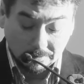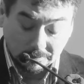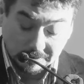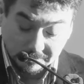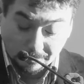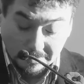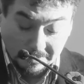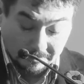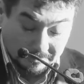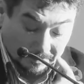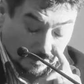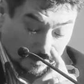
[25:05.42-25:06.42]
Despite
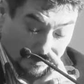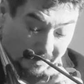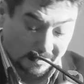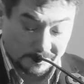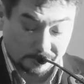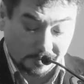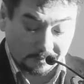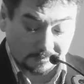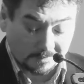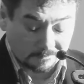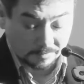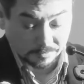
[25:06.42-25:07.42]
the long history of
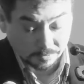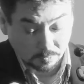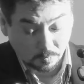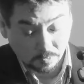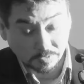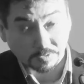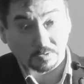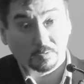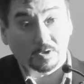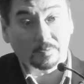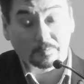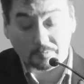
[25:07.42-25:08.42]
efforts towards
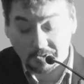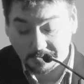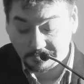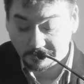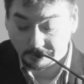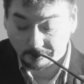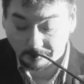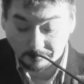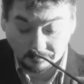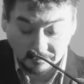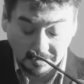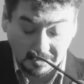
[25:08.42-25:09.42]
cooperation,
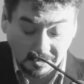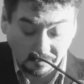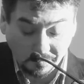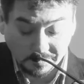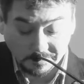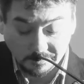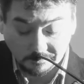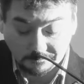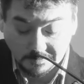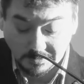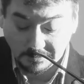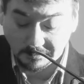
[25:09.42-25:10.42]
Inuit still
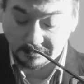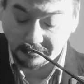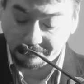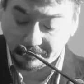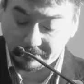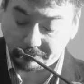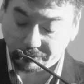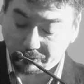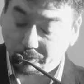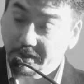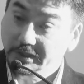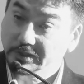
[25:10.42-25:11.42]
find it difficult to
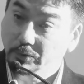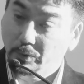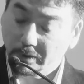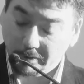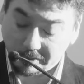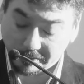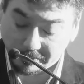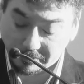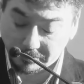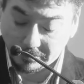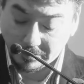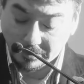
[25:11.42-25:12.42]
raise awareness,
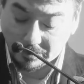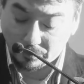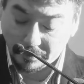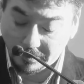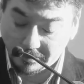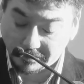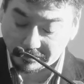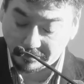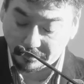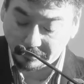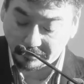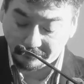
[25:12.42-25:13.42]
awareness
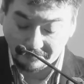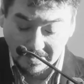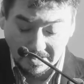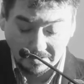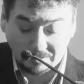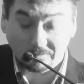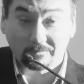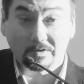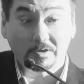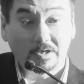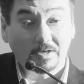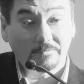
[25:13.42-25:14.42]
about the value of
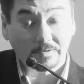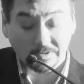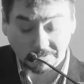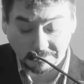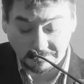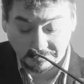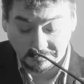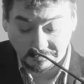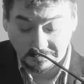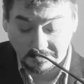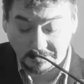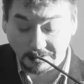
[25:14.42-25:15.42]
our governance
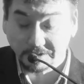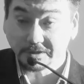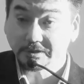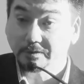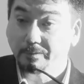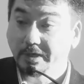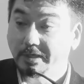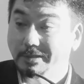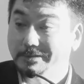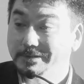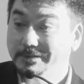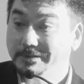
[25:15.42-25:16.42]
and
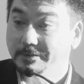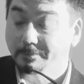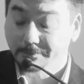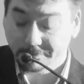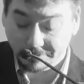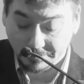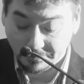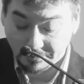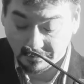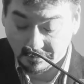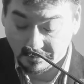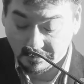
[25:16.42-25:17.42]
decision-making systems,
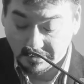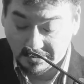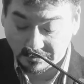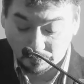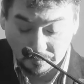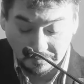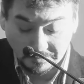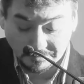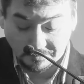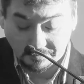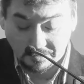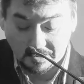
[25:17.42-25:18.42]
as well as
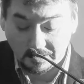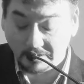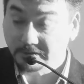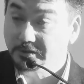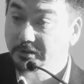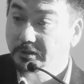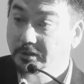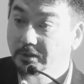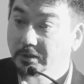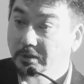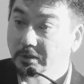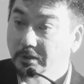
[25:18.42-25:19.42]
our knowledge
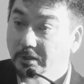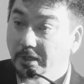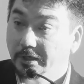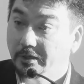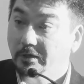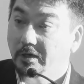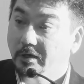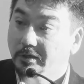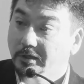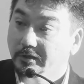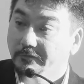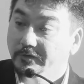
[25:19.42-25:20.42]
and our
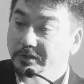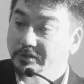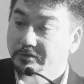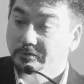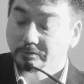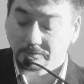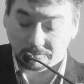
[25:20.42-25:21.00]
Arctic vision.